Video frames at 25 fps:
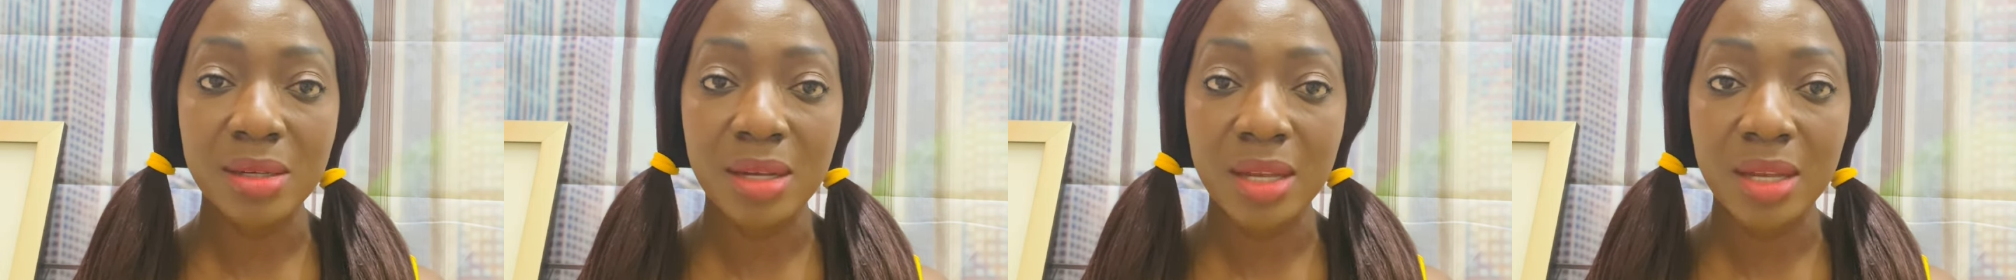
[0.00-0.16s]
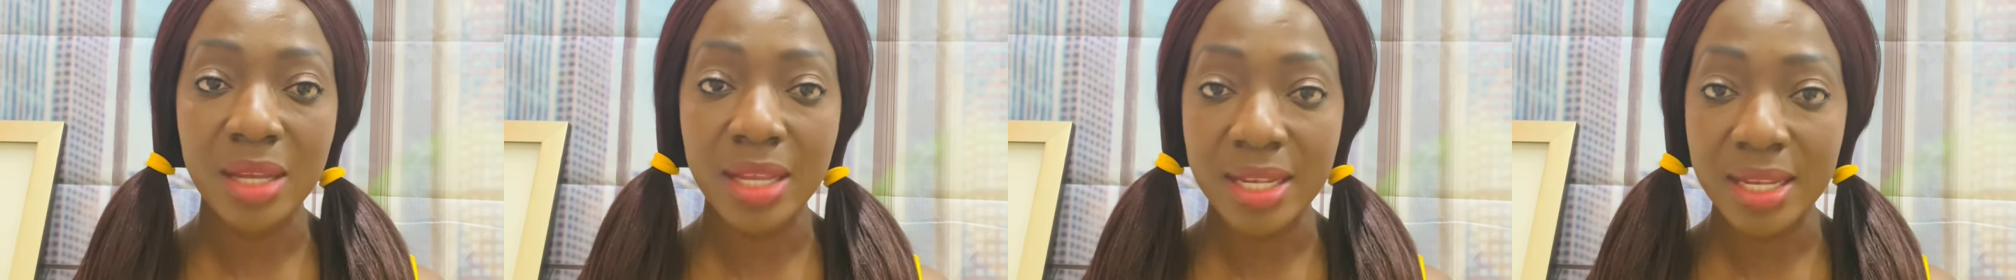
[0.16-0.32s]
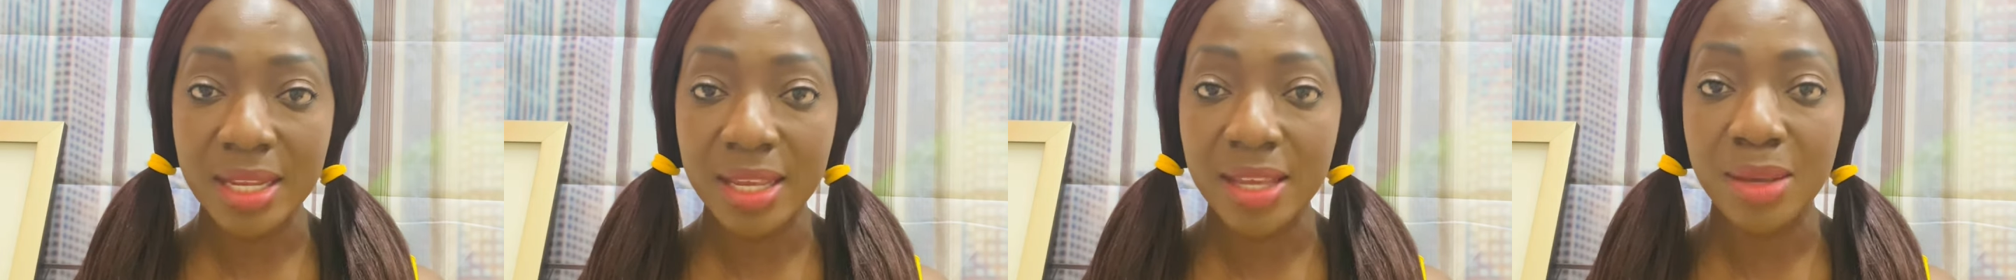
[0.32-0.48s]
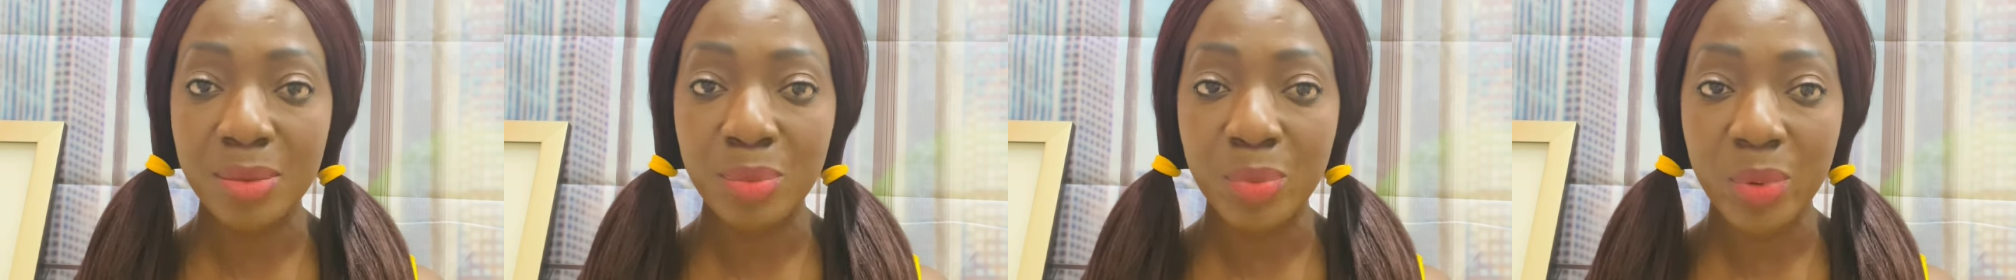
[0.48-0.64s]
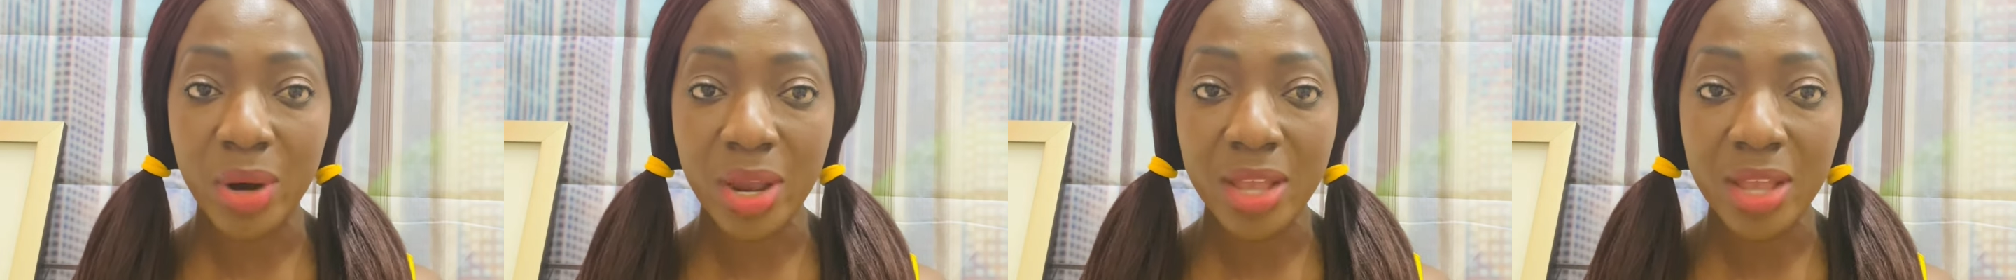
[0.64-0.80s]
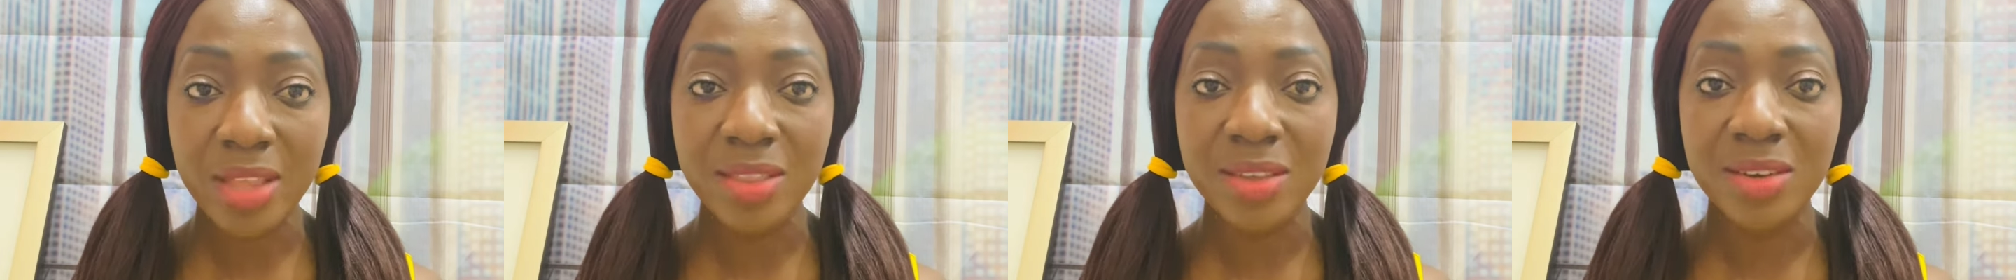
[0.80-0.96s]
and a
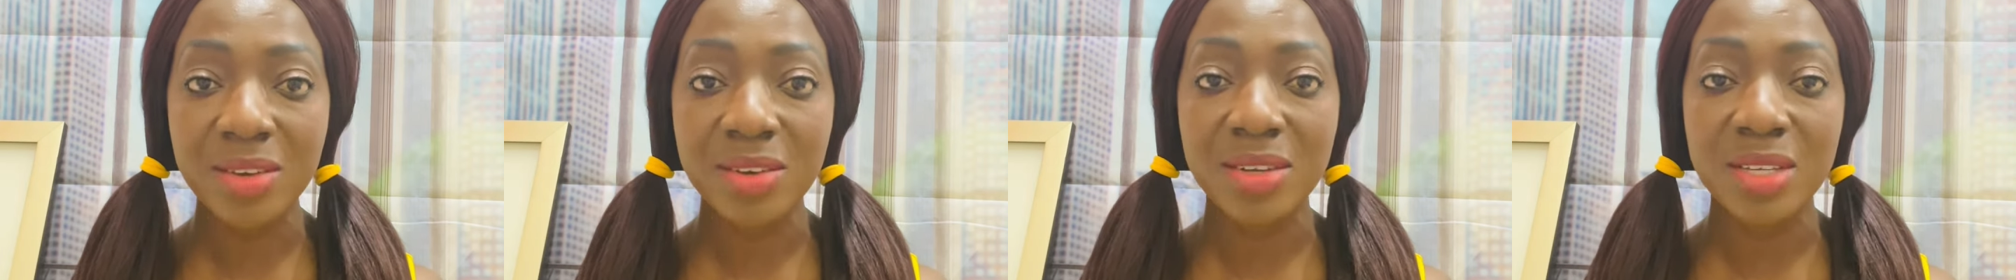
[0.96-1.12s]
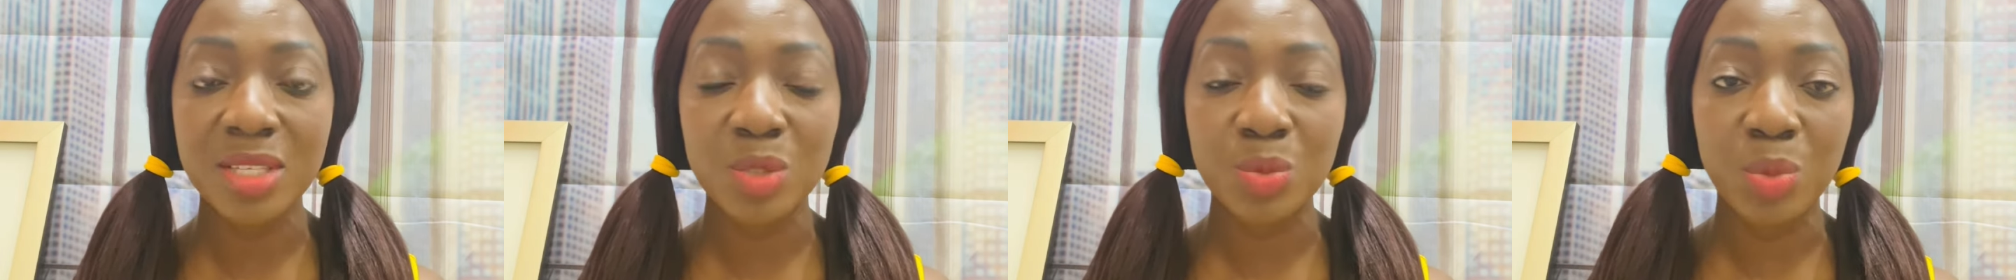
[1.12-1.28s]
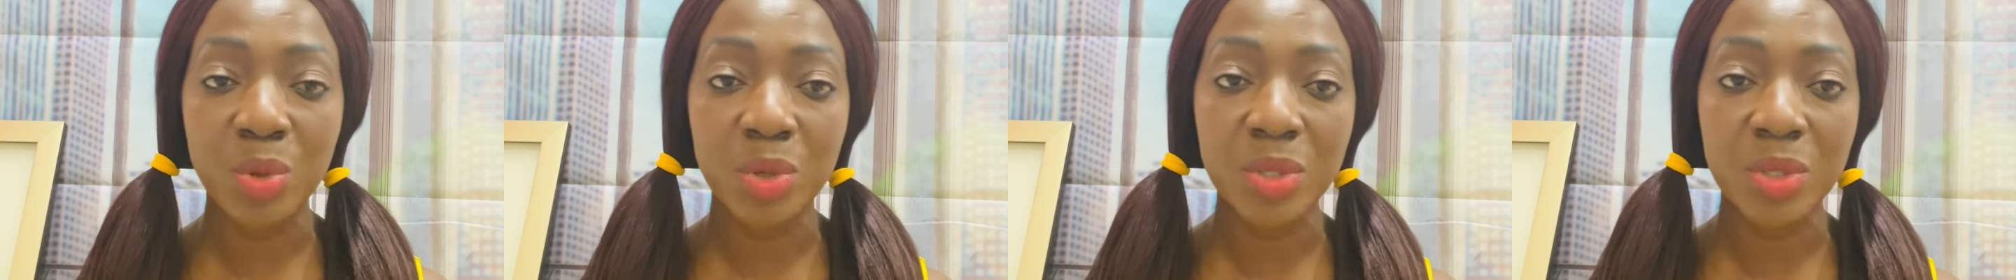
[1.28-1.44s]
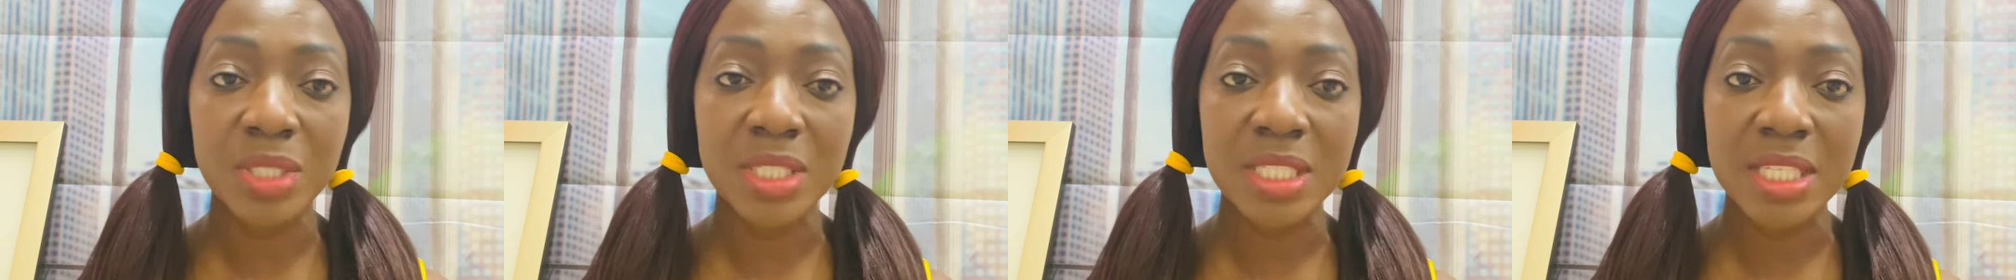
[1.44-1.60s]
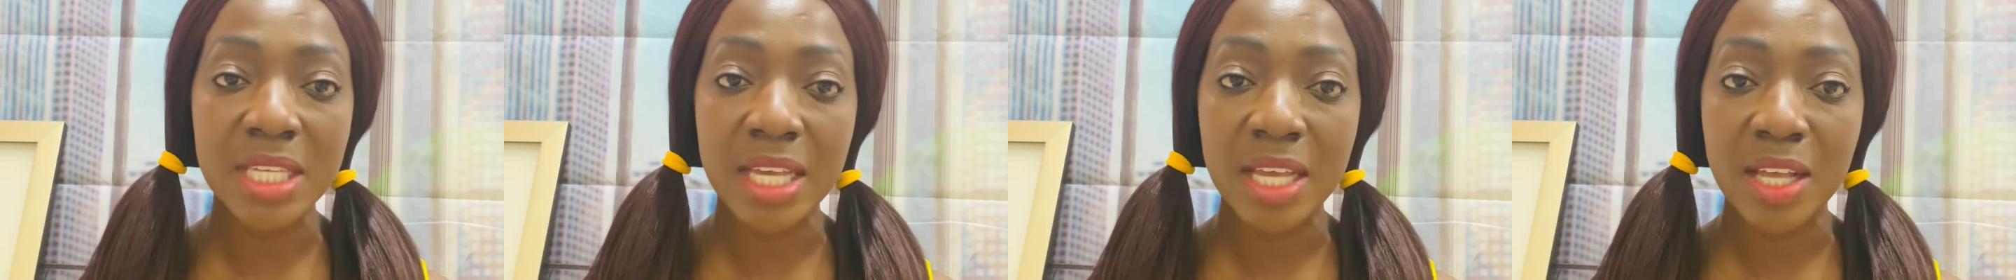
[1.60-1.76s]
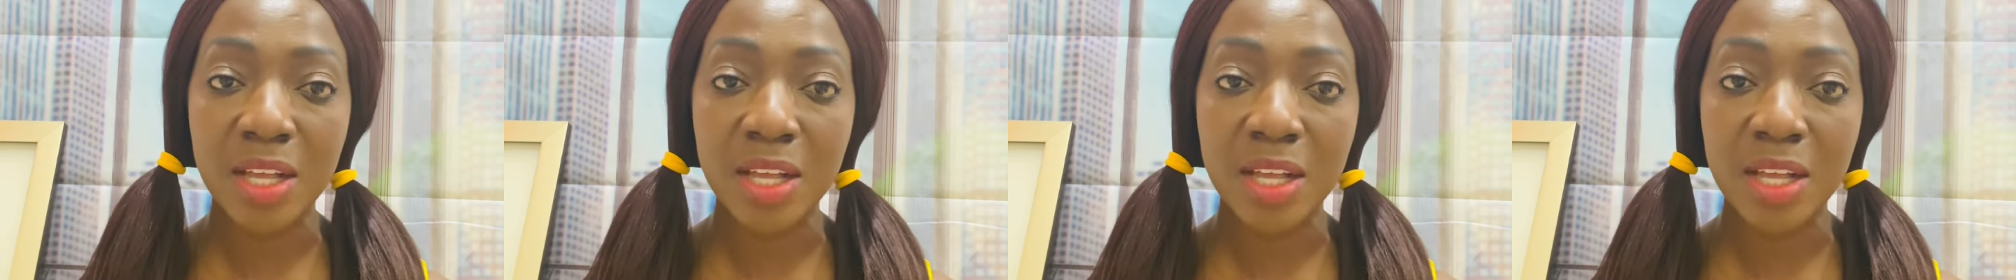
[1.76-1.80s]
brother is born to